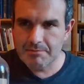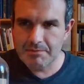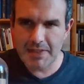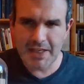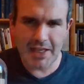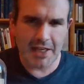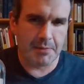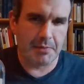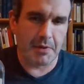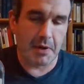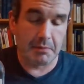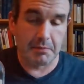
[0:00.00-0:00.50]

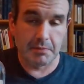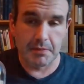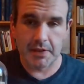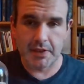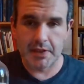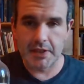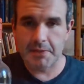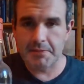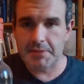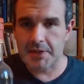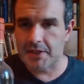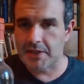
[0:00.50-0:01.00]
Yeah,
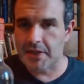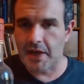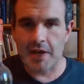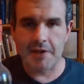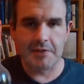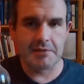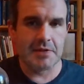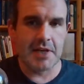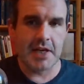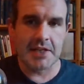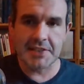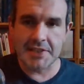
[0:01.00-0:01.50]
probably. I mean,
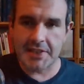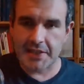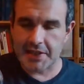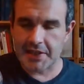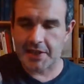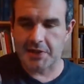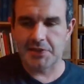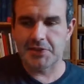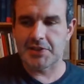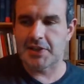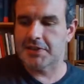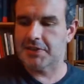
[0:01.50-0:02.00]
not sitting
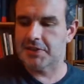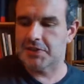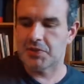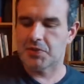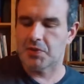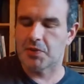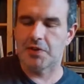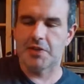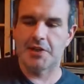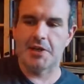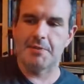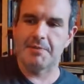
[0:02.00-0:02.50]
outside the
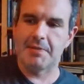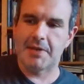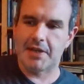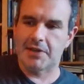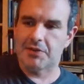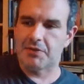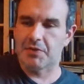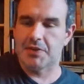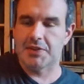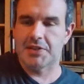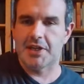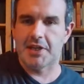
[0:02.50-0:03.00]
store and not
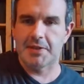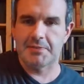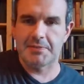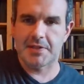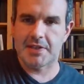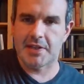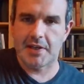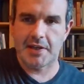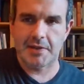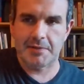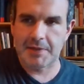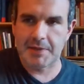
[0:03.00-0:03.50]
paying three
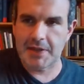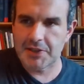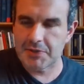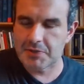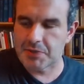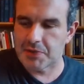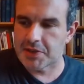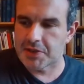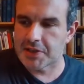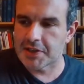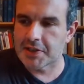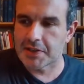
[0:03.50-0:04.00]
times
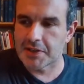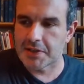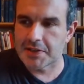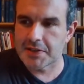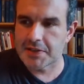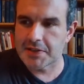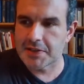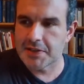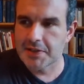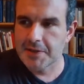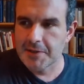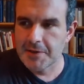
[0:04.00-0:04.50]
that's
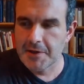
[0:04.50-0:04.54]
ridiculous.